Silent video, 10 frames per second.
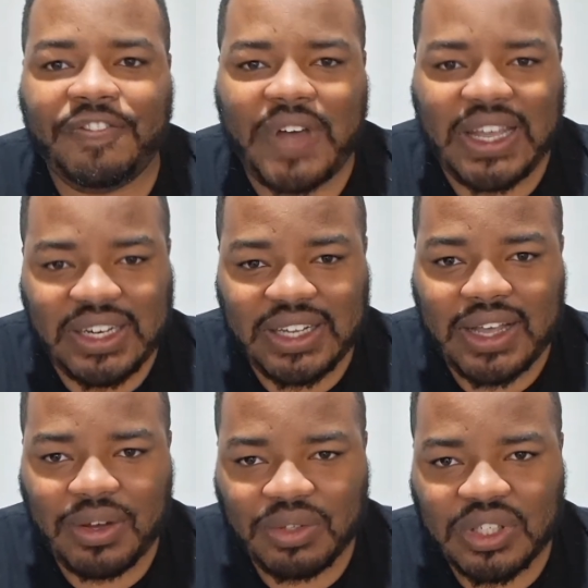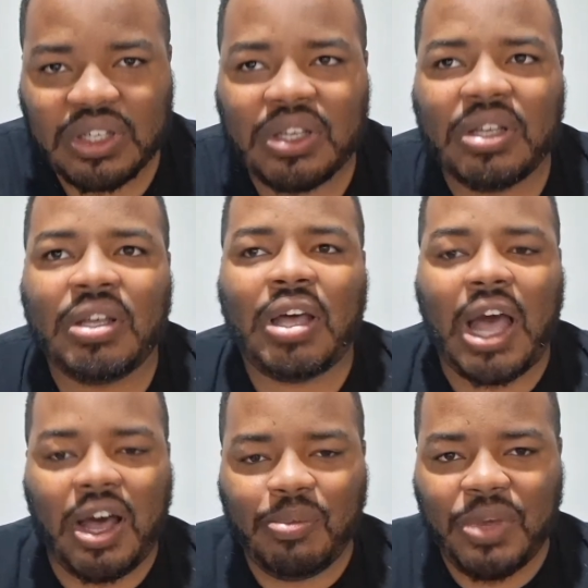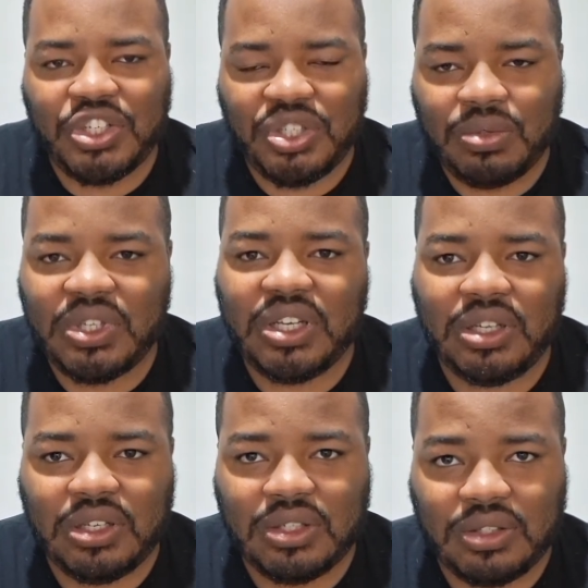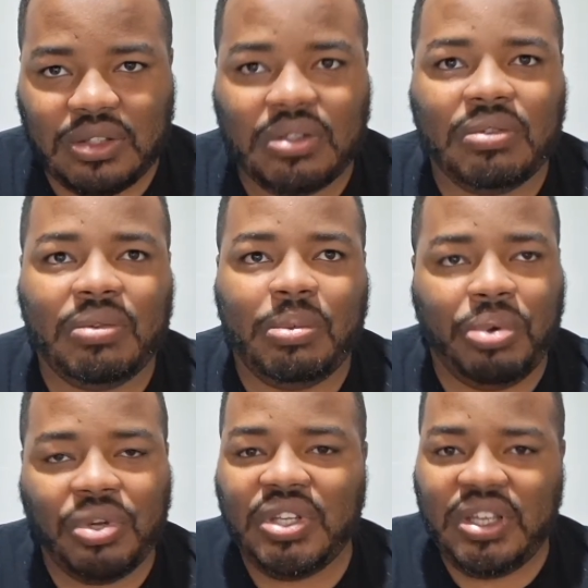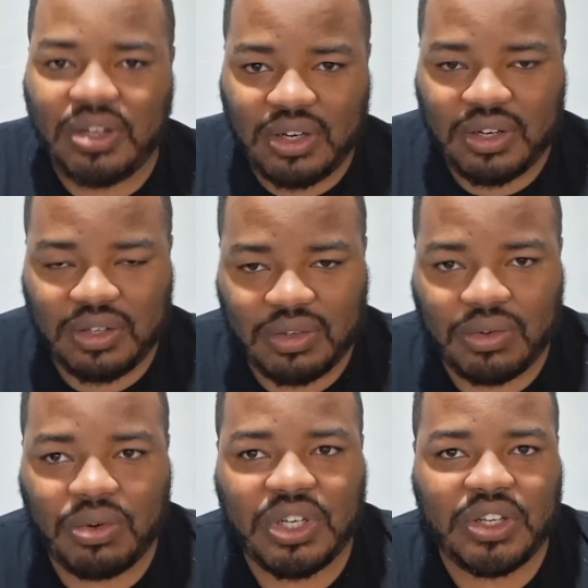finding out how much you need per year on a